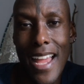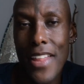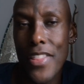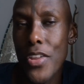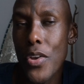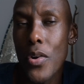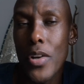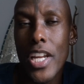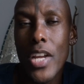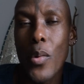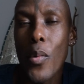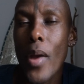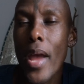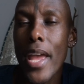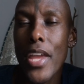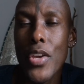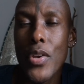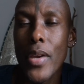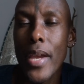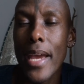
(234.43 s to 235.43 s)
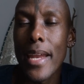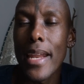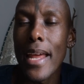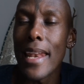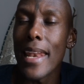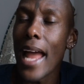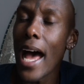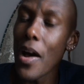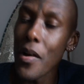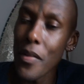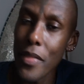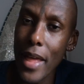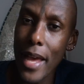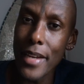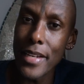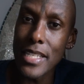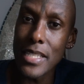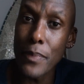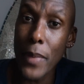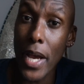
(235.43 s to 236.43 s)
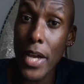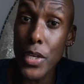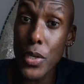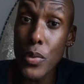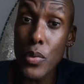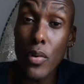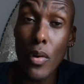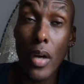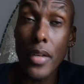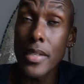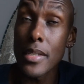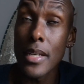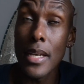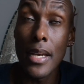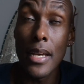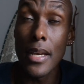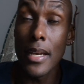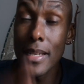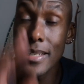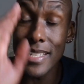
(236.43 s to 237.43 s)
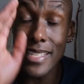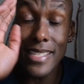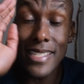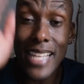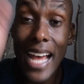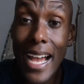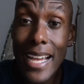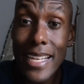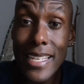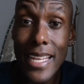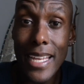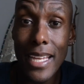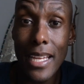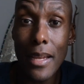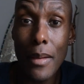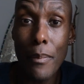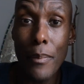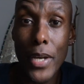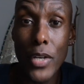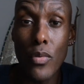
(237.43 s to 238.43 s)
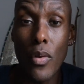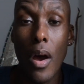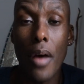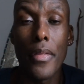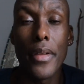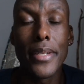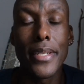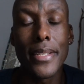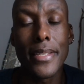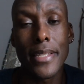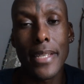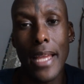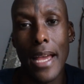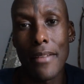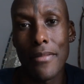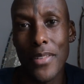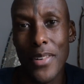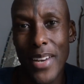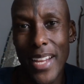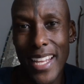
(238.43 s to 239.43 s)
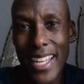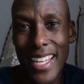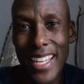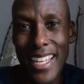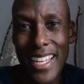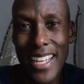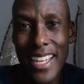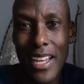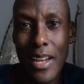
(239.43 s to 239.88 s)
And the only way you can allow that is by you not deciding, but rather discovering.